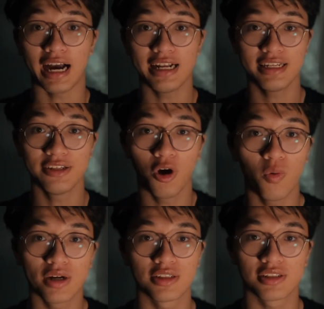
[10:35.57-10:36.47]
I didn't know
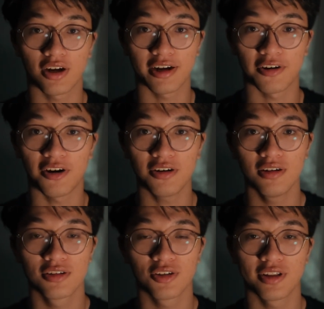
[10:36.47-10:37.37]
where to start at all,
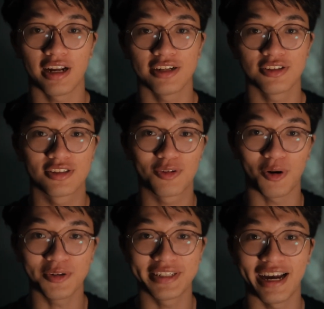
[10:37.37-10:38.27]
so then I just
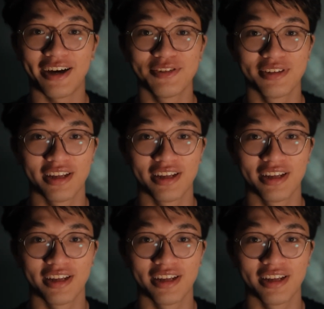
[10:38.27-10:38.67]
scrolled down